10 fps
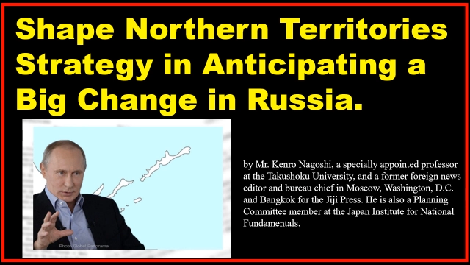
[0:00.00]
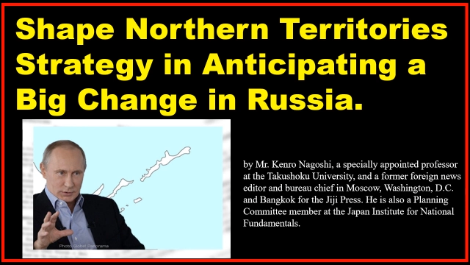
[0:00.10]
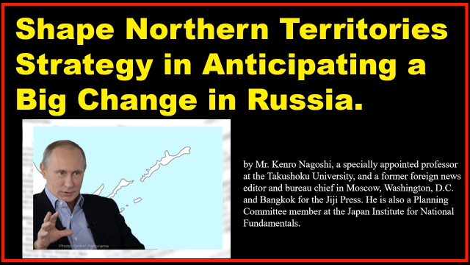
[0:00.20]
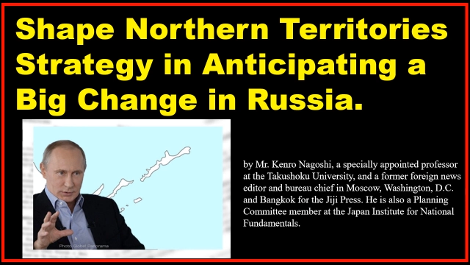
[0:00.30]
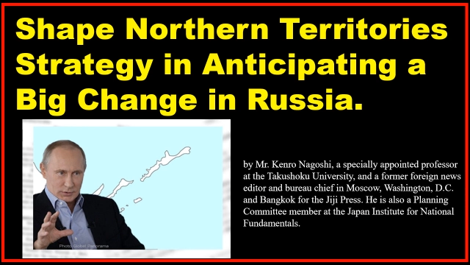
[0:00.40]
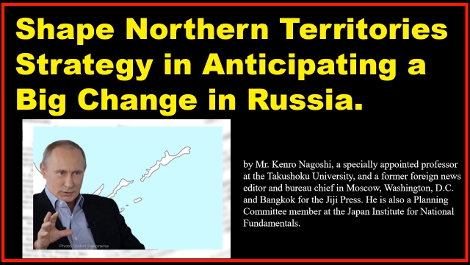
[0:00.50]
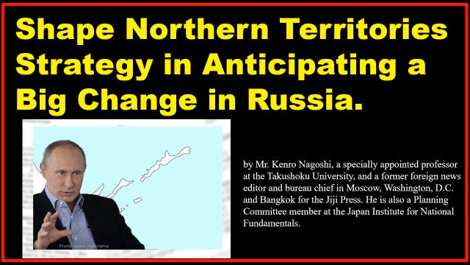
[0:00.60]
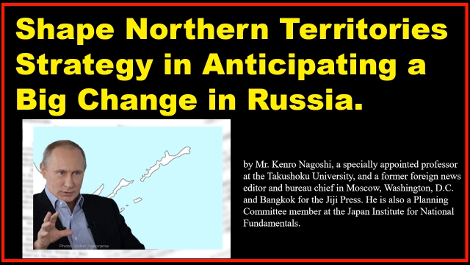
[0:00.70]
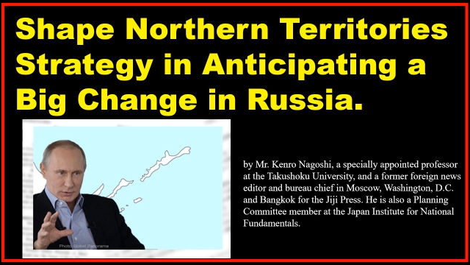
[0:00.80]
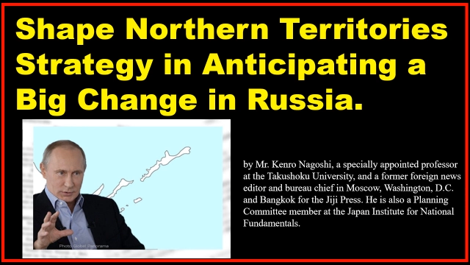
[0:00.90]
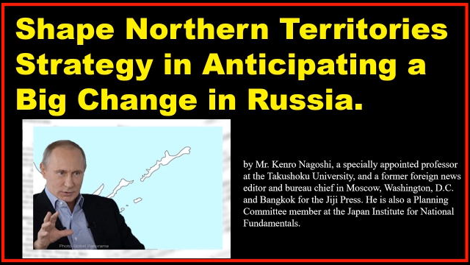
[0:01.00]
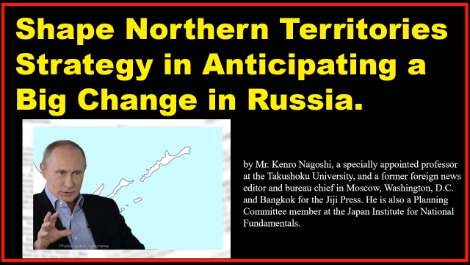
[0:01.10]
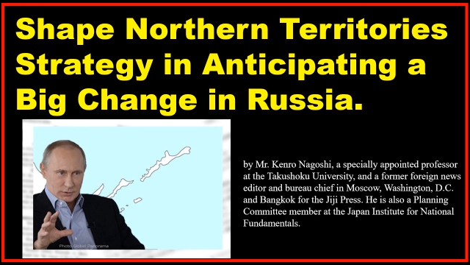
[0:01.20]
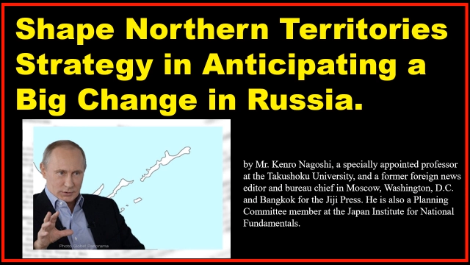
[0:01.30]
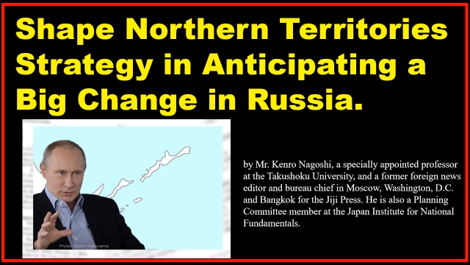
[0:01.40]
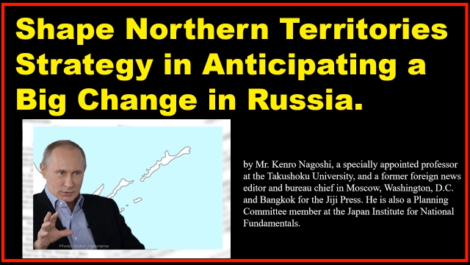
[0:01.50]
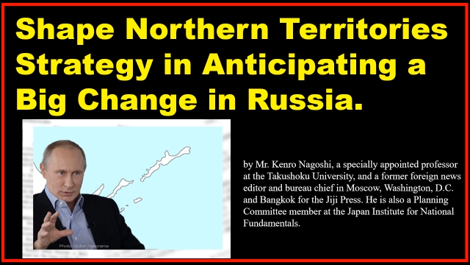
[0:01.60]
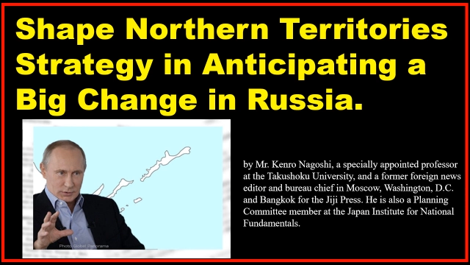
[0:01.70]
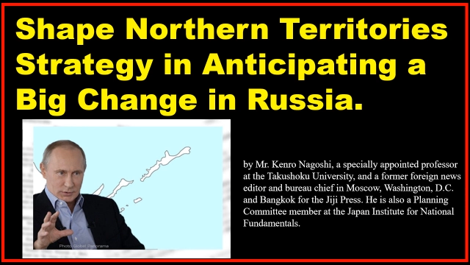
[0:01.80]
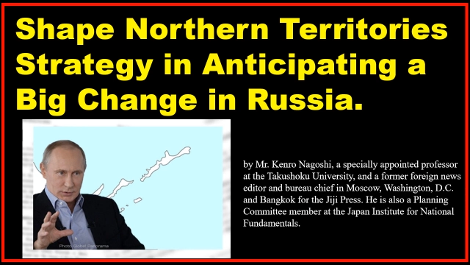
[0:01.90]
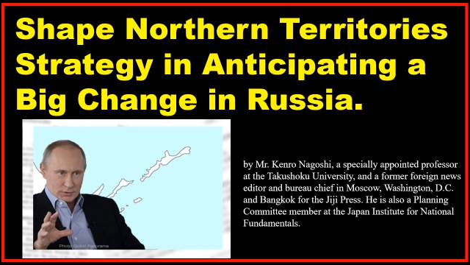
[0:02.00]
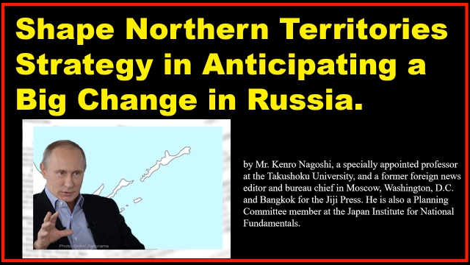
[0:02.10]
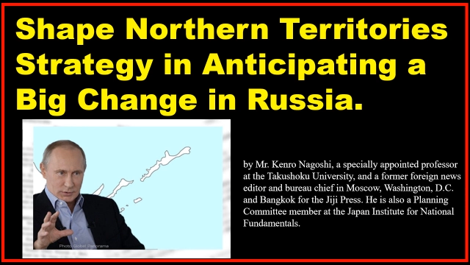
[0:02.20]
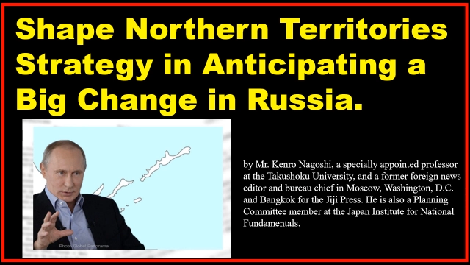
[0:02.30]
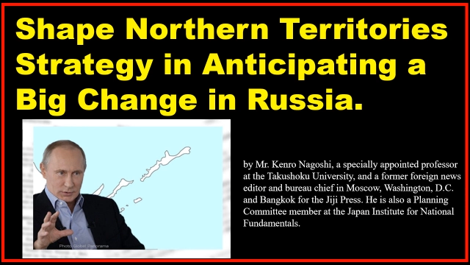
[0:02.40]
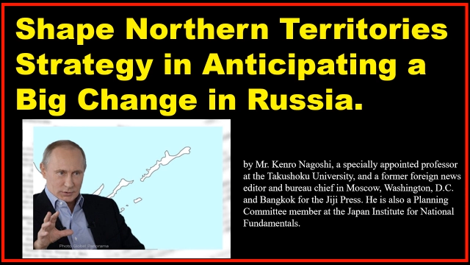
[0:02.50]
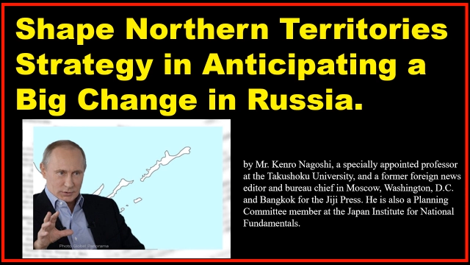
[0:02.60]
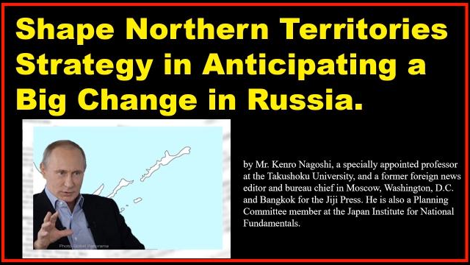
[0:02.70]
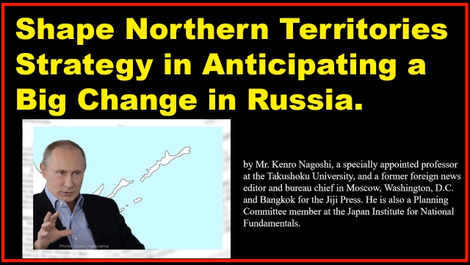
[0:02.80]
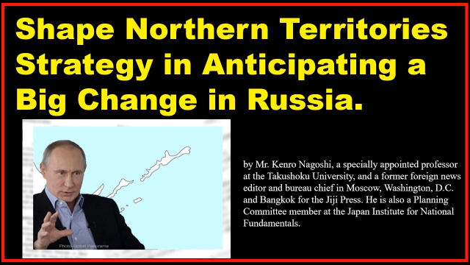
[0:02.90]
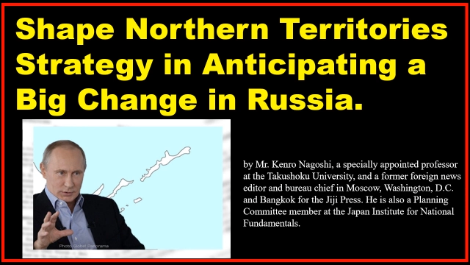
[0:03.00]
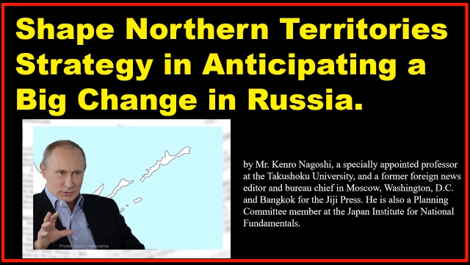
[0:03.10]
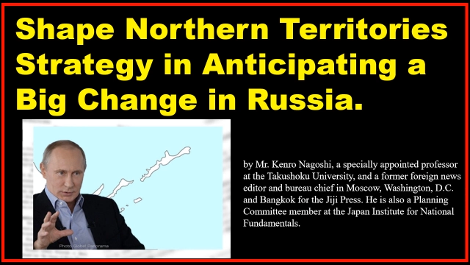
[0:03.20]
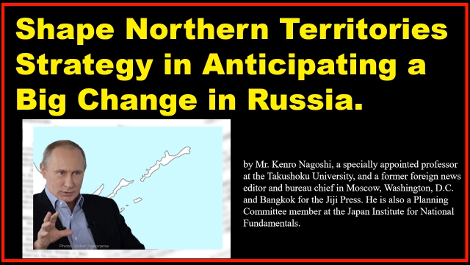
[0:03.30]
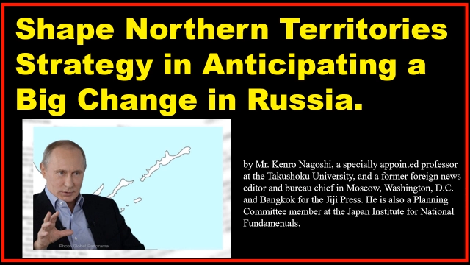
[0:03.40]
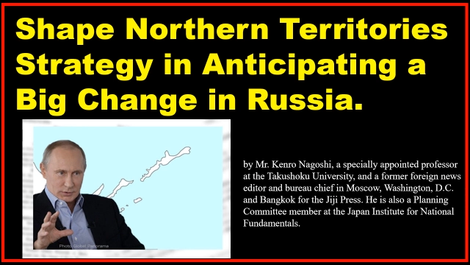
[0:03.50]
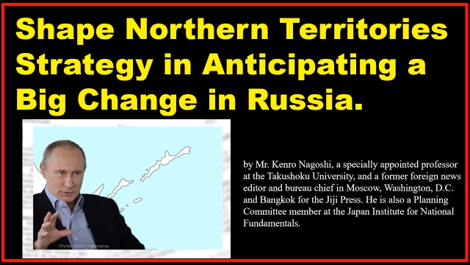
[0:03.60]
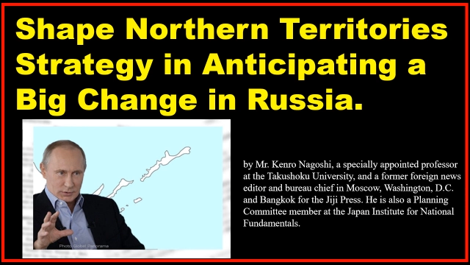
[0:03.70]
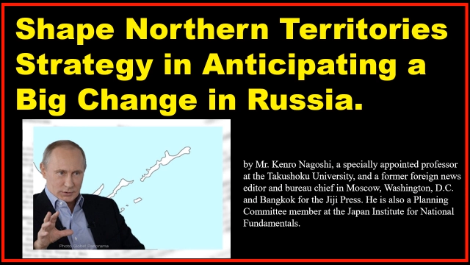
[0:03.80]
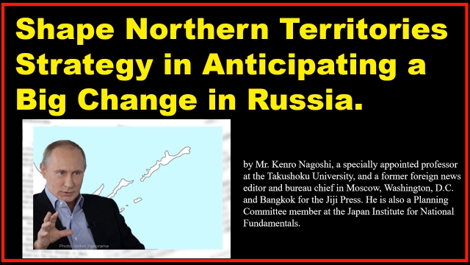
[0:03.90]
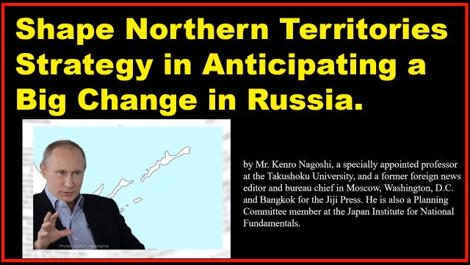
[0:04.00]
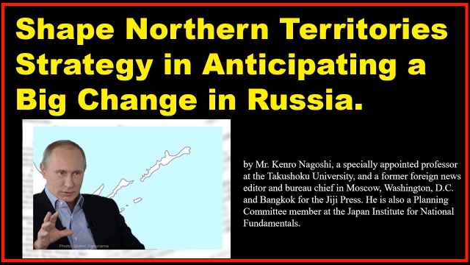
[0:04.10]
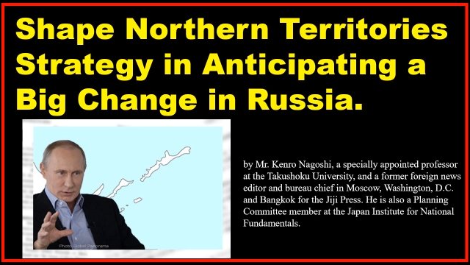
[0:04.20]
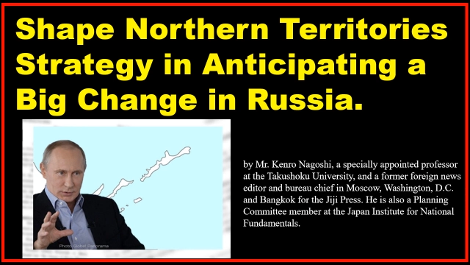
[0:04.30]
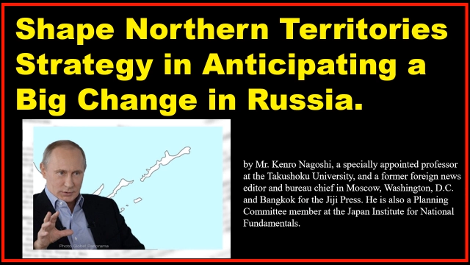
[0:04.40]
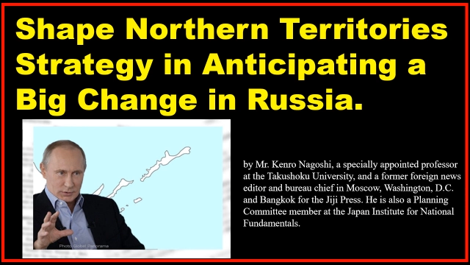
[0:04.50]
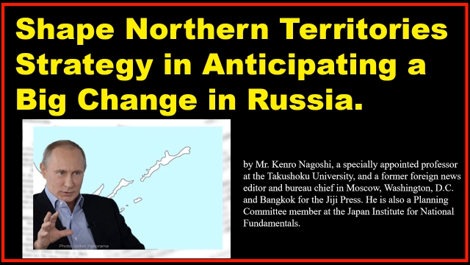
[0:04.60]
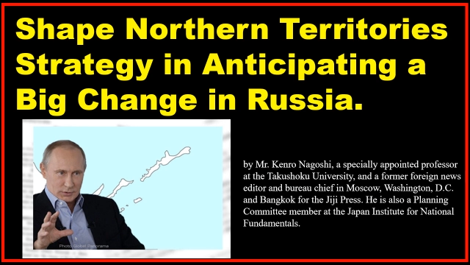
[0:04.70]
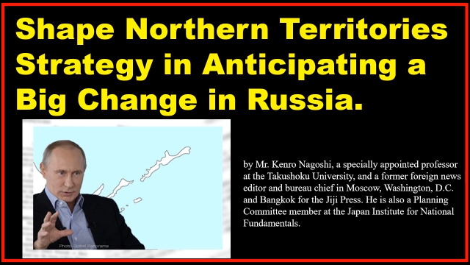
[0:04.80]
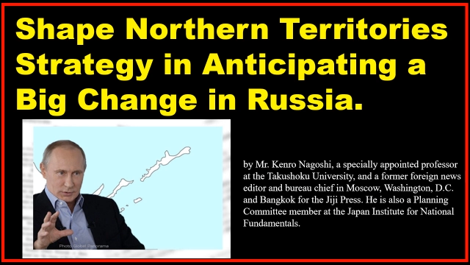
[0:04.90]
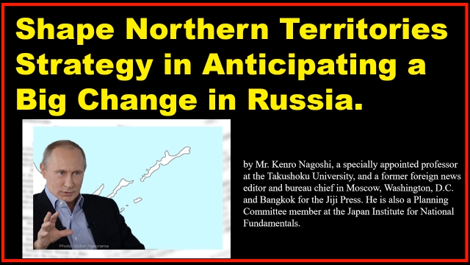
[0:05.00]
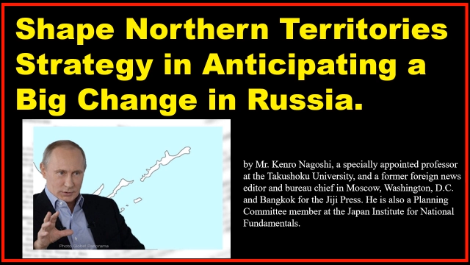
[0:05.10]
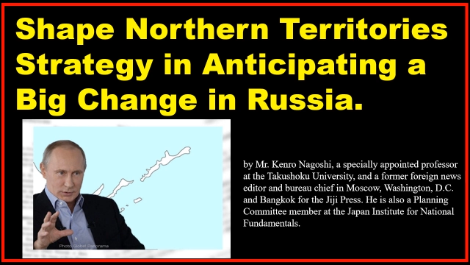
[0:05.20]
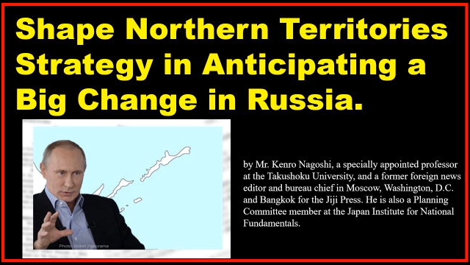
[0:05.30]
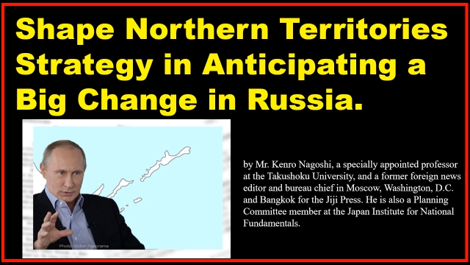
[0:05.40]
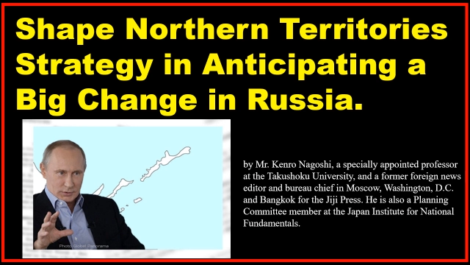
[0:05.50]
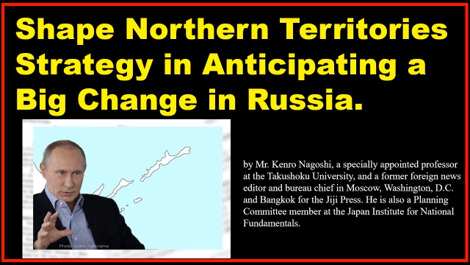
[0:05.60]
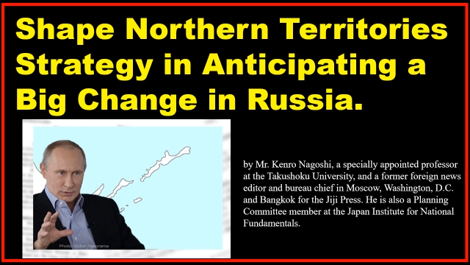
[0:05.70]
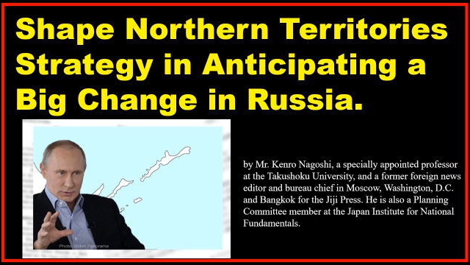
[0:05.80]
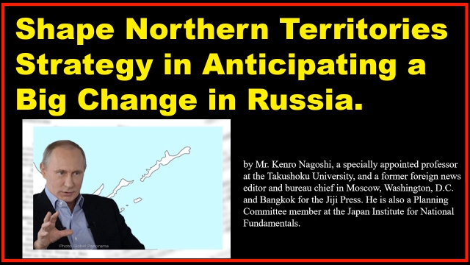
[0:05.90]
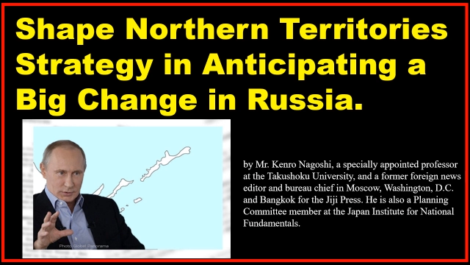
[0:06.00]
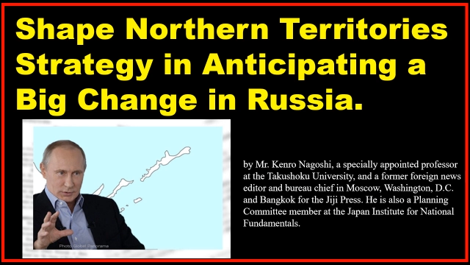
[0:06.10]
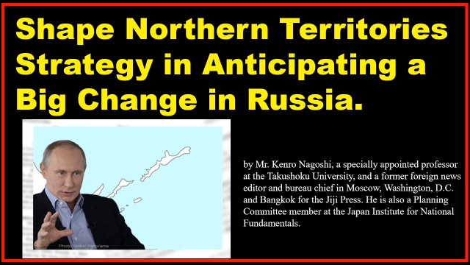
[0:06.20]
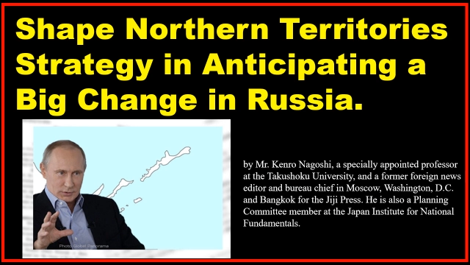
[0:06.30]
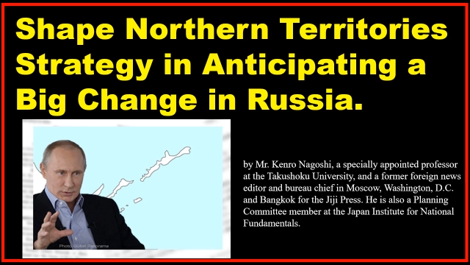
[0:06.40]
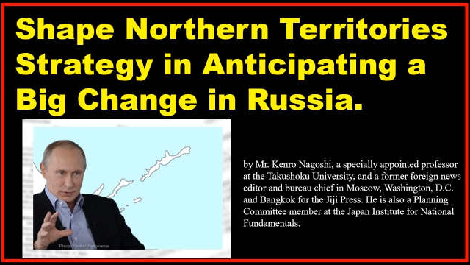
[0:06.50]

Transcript: The face doesn't move, so there is nothing to read.